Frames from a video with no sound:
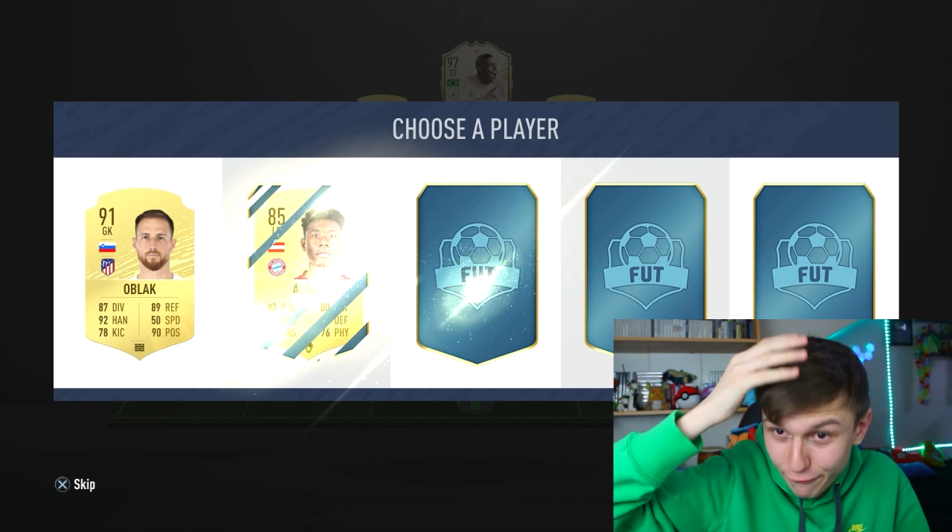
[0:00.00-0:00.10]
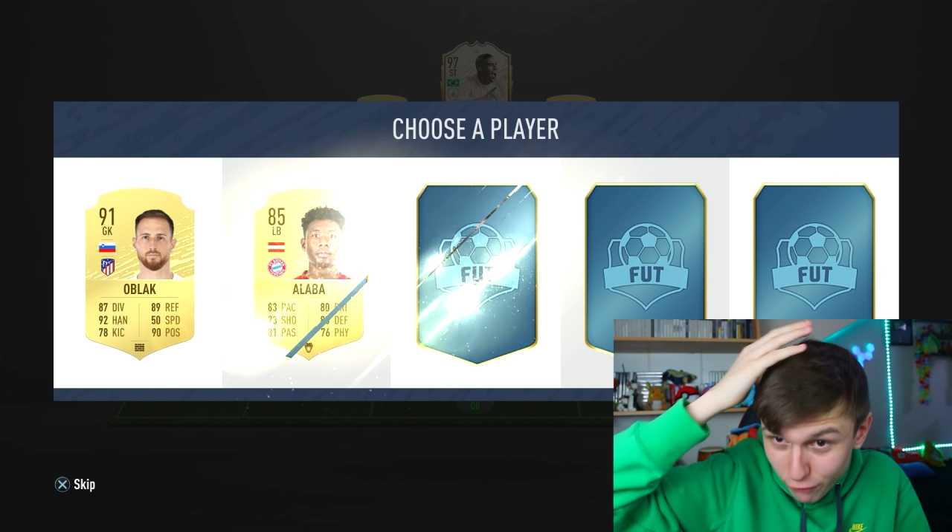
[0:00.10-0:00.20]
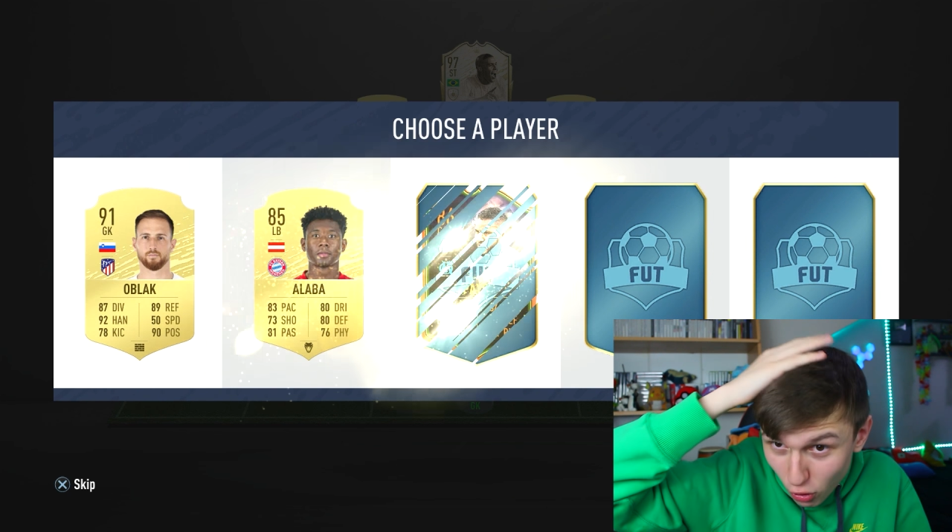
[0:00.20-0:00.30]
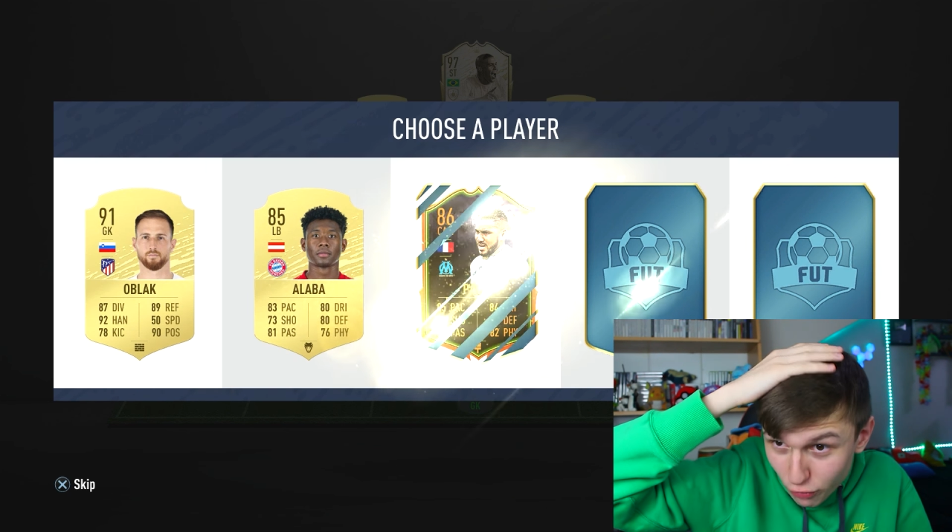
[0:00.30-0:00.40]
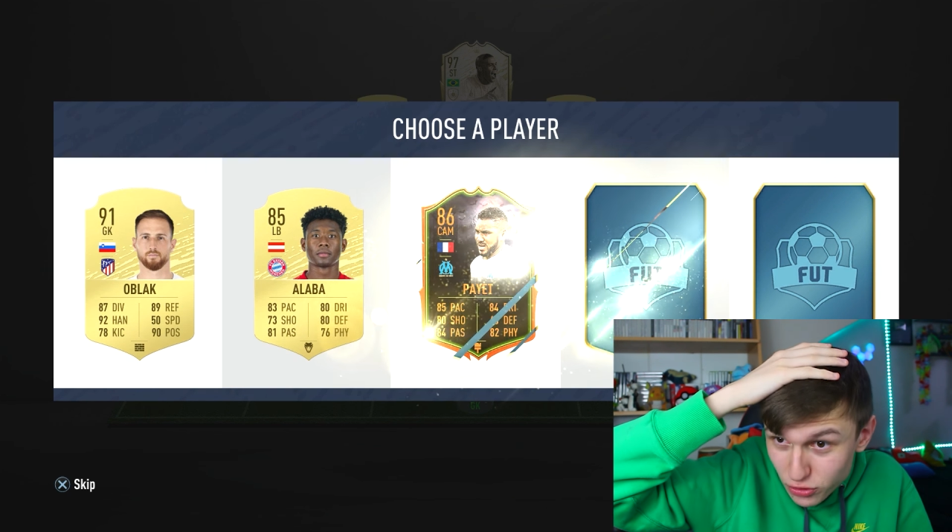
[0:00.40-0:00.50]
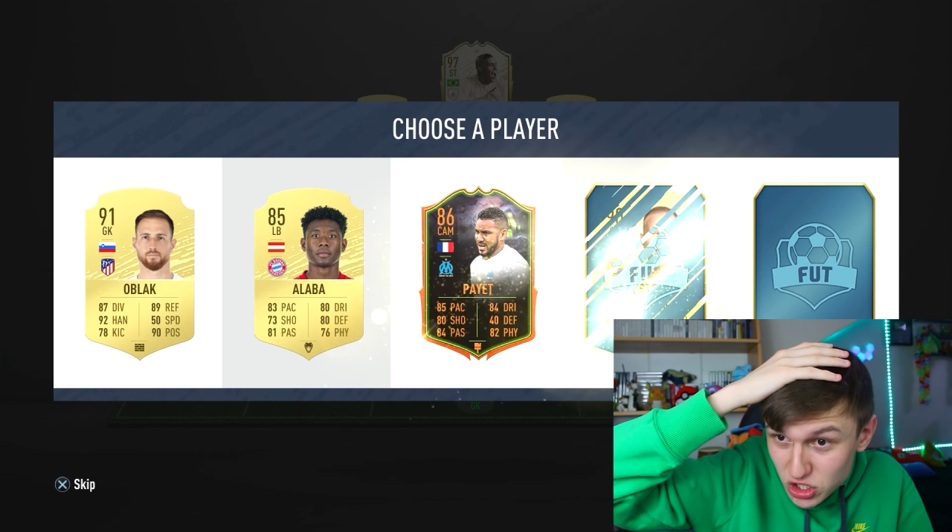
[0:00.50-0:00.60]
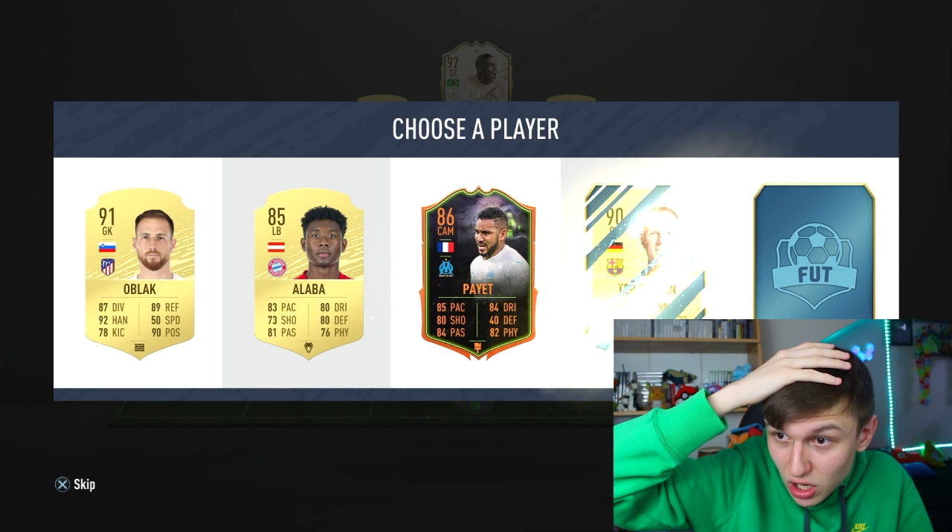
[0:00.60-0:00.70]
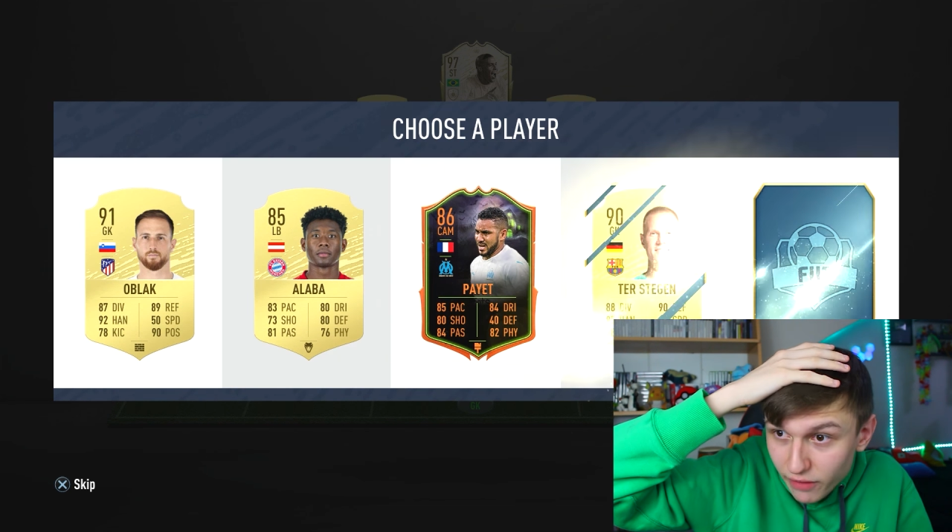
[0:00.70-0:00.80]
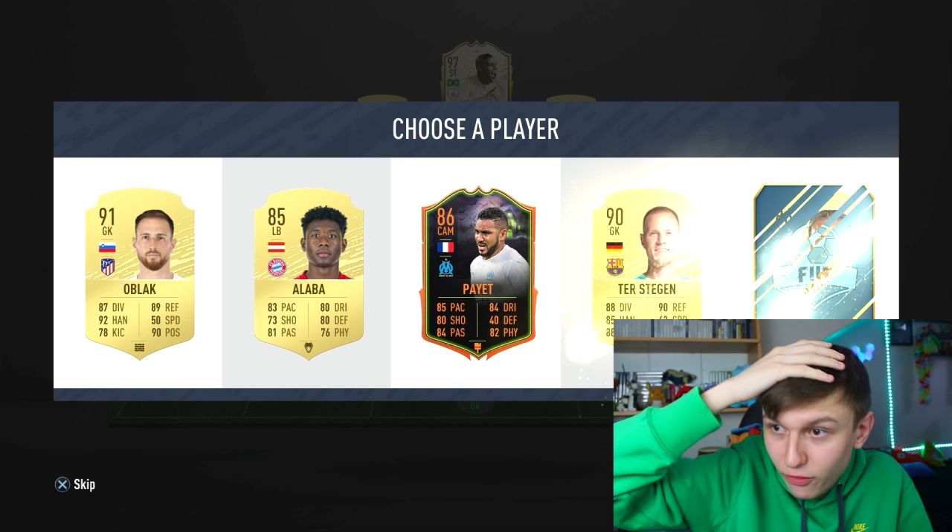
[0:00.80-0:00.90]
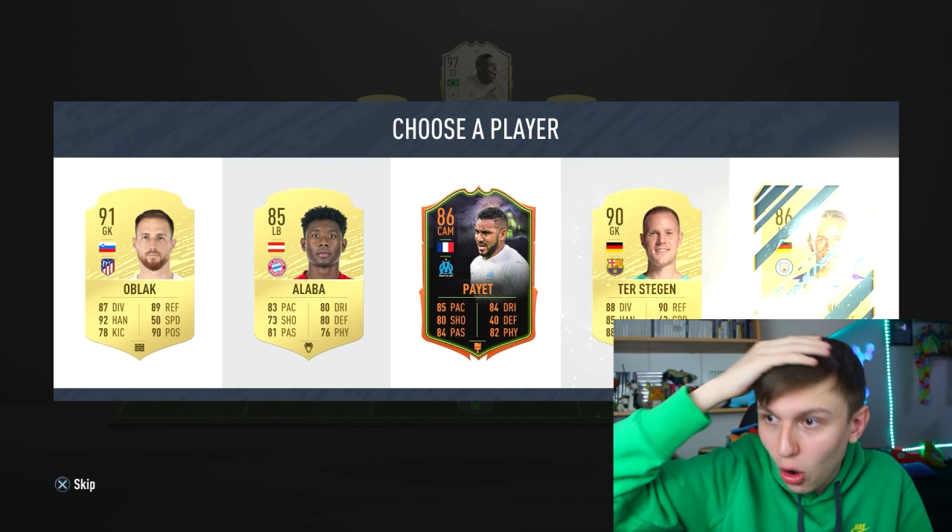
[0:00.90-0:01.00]
Fourth
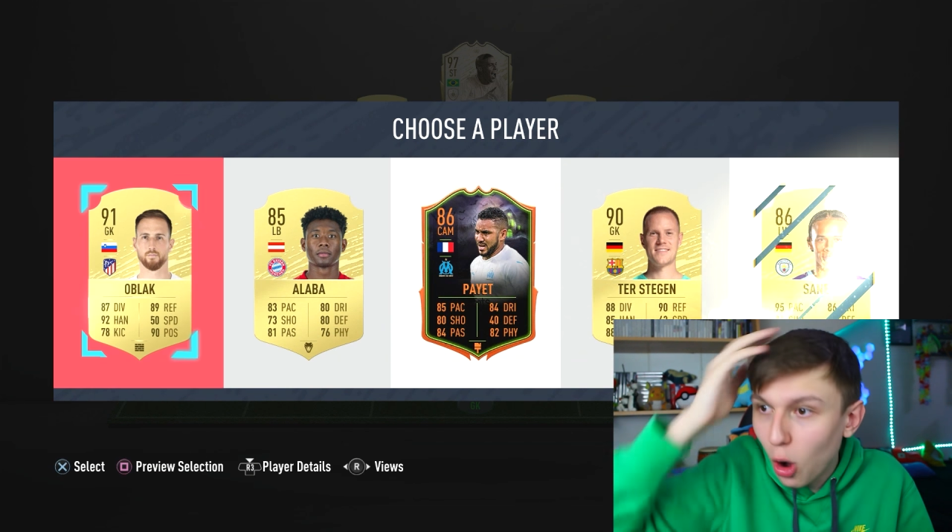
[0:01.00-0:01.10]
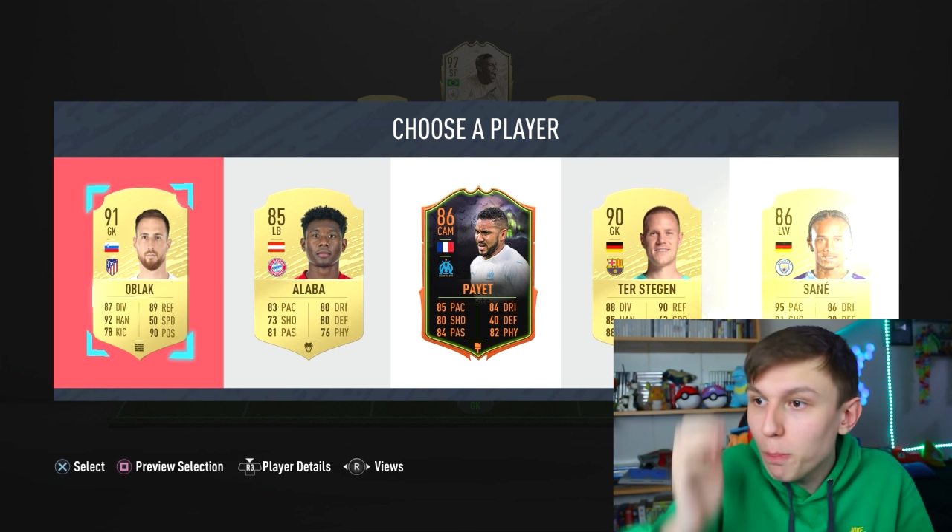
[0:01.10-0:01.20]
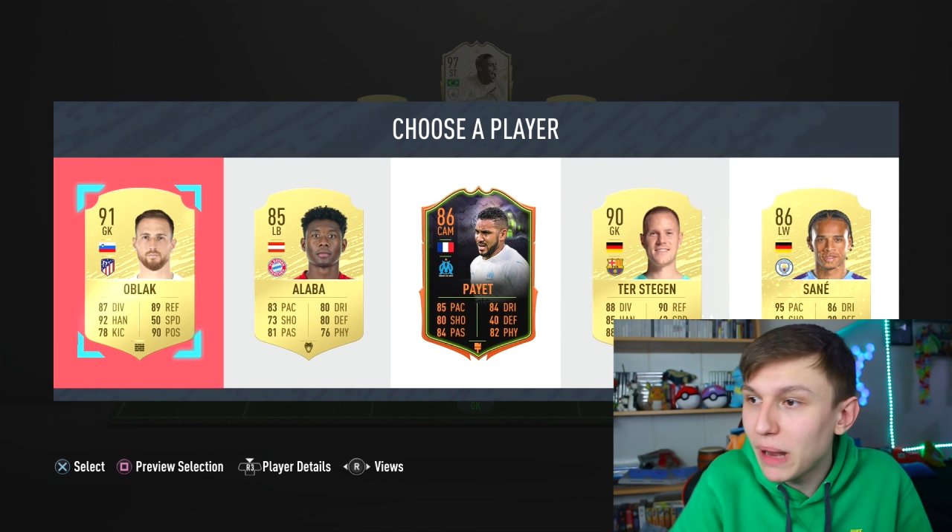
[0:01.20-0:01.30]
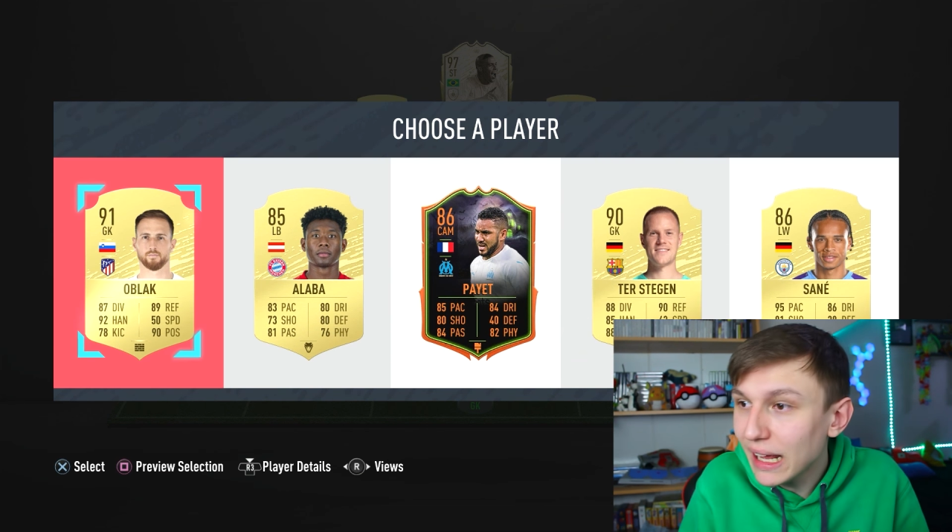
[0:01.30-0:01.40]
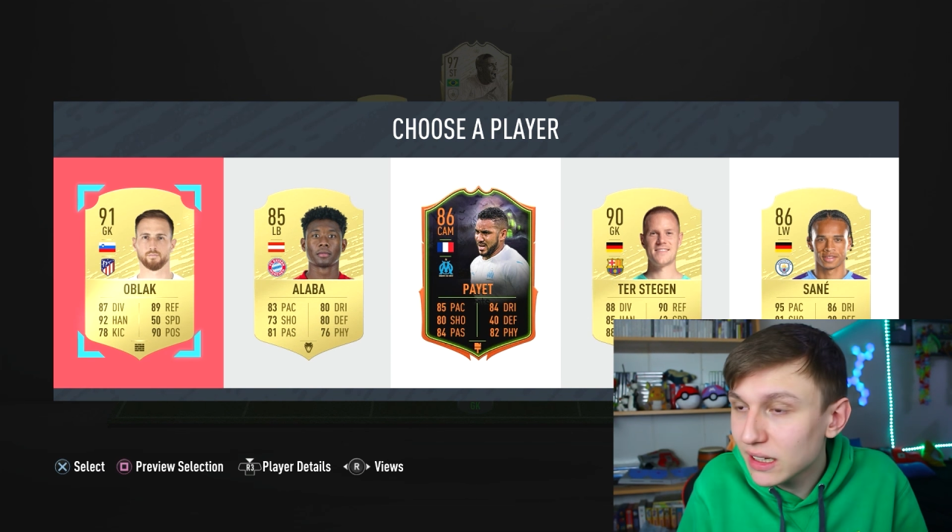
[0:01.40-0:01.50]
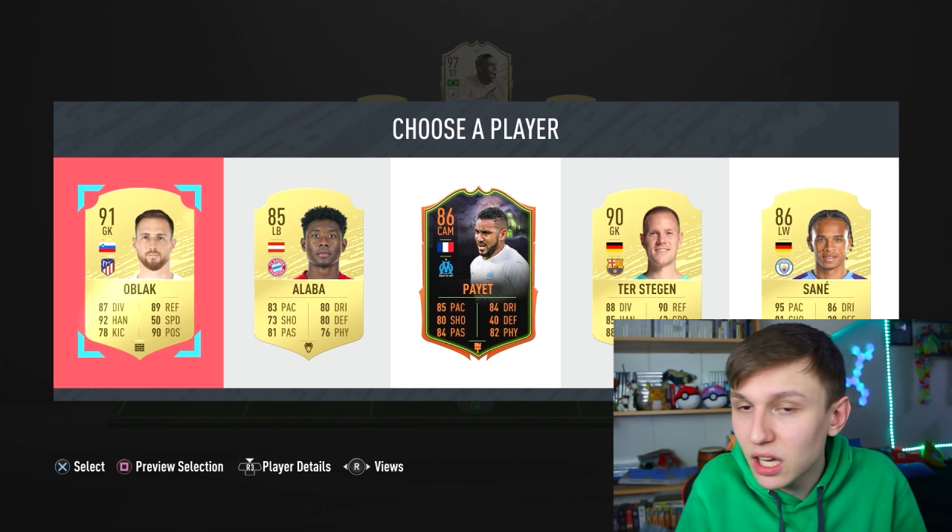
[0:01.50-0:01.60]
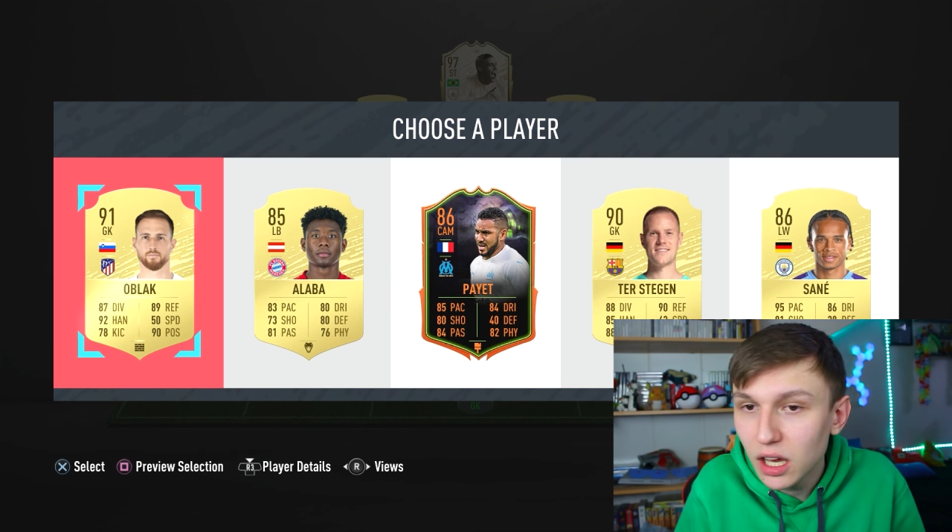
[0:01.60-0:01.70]
reserve, Oblak.